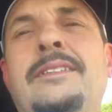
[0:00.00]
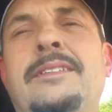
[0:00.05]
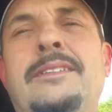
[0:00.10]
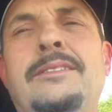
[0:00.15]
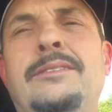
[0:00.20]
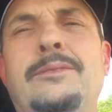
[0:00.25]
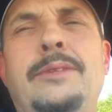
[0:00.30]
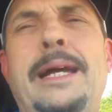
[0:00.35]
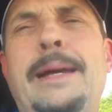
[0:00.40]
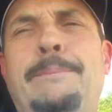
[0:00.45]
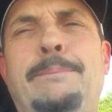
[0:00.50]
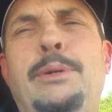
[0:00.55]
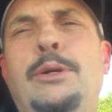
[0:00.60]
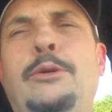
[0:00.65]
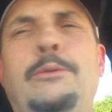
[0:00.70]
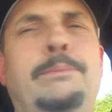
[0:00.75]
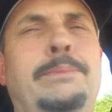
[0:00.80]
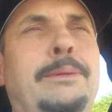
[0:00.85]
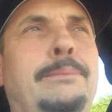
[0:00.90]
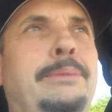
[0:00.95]
rat
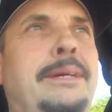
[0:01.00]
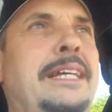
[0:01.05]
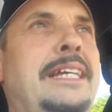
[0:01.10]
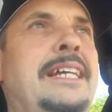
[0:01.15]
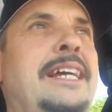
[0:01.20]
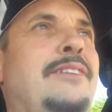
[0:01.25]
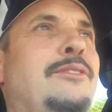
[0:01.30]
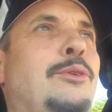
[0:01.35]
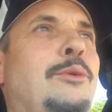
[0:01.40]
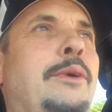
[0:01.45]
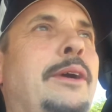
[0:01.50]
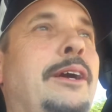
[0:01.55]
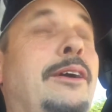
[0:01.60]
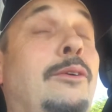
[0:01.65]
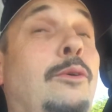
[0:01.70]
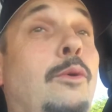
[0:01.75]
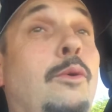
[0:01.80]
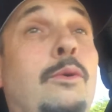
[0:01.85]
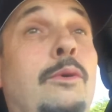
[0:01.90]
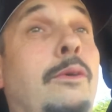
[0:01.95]
poop and pee everywhere.
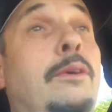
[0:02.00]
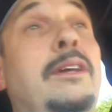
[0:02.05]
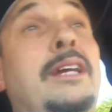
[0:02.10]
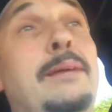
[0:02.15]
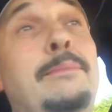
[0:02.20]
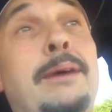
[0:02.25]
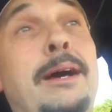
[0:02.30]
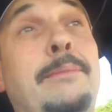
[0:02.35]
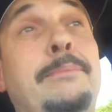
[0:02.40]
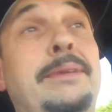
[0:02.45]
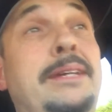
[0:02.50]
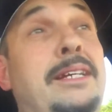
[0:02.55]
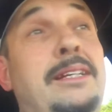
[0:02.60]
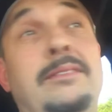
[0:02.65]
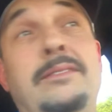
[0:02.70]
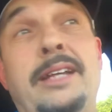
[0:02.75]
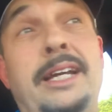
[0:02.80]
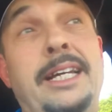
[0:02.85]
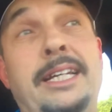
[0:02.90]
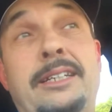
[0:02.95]
Or it might be
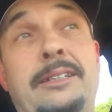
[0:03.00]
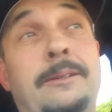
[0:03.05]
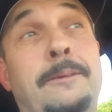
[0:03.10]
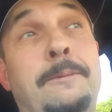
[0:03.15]
like